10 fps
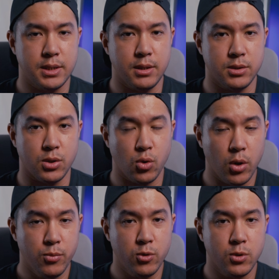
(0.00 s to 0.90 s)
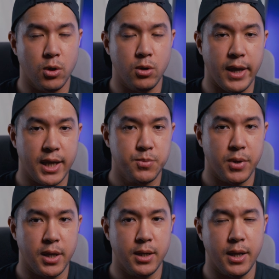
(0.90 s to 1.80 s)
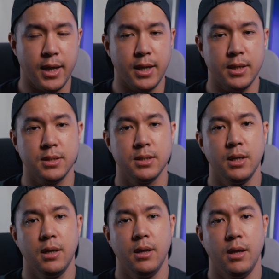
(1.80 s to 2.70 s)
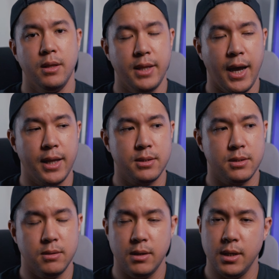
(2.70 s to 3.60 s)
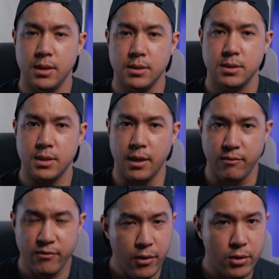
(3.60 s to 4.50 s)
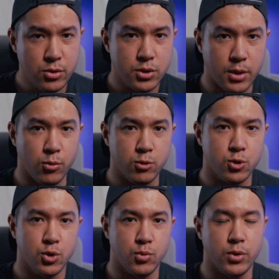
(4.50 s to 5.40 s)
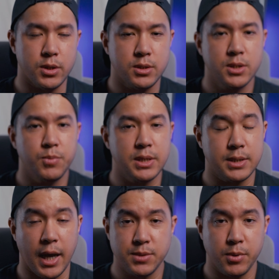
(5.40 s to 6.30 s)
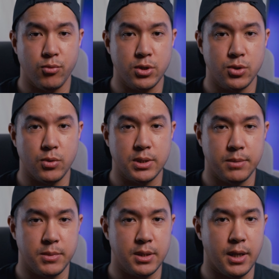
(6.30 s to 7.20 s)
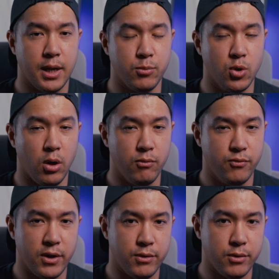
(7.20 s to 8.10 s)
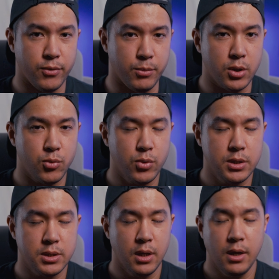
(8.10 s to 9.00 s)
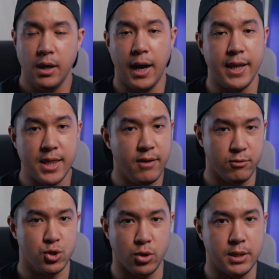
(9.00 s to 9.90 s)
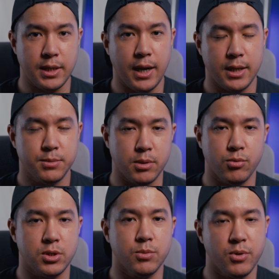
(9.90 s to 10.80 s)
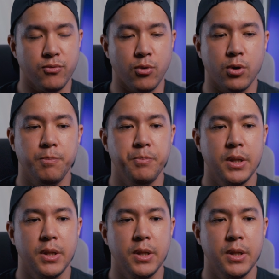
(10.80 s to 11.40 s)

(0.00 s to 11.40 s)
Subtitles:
that there's a crop mode called Xpan, and that is a very interesting mode to shoot with, just because the aspect ratio is something that I'm not very familiar with. I never shot in that aspect ratio before.